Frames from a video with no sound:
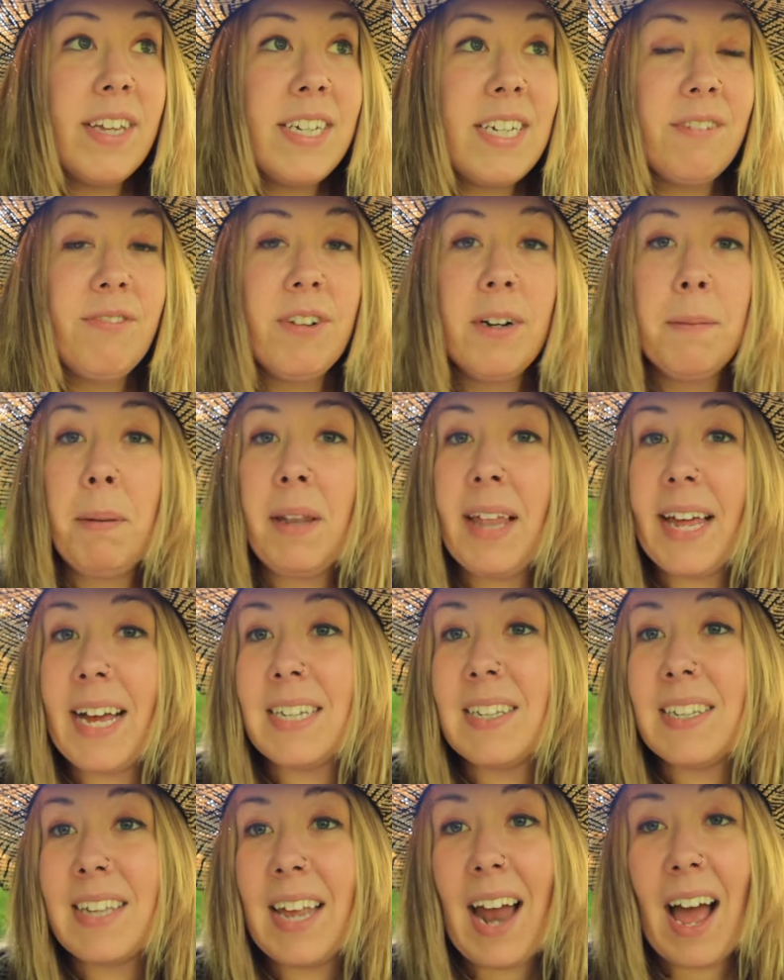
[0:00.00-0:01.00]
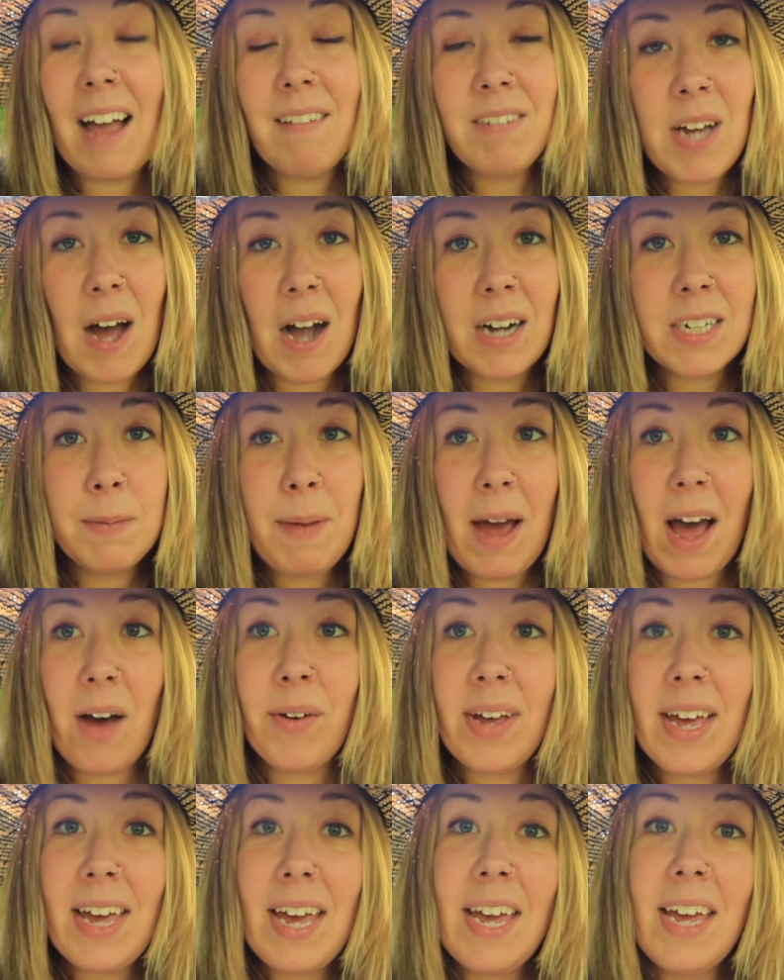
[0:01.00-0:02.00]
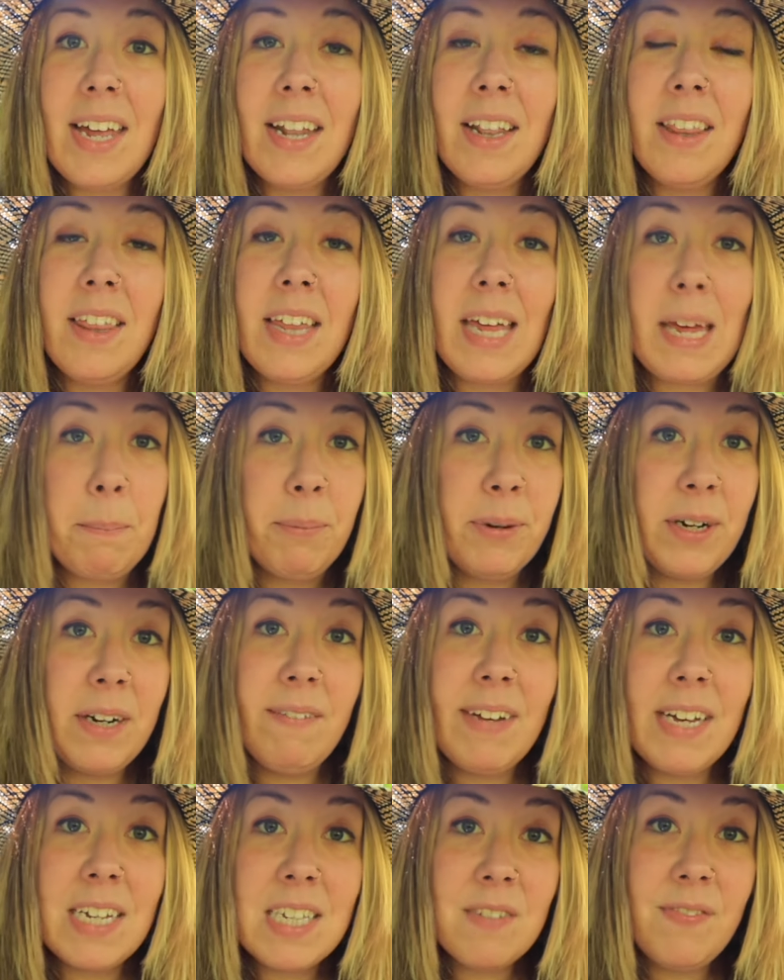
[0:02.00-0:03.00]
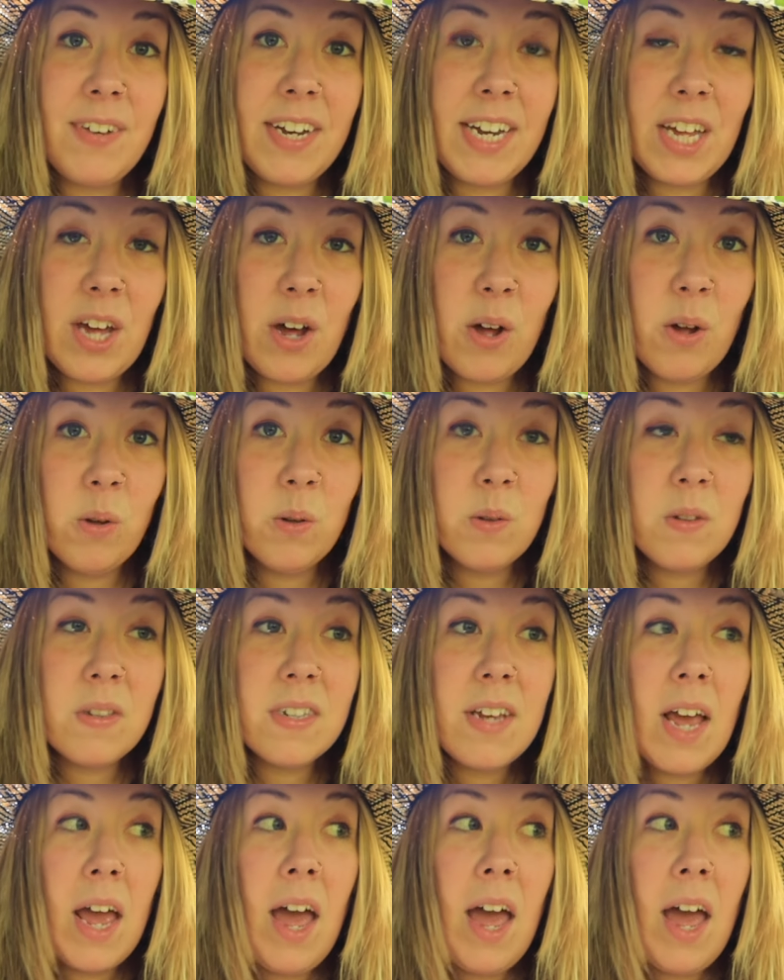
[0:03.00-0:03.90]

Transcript: the different plants that I've talked about in the previous videos,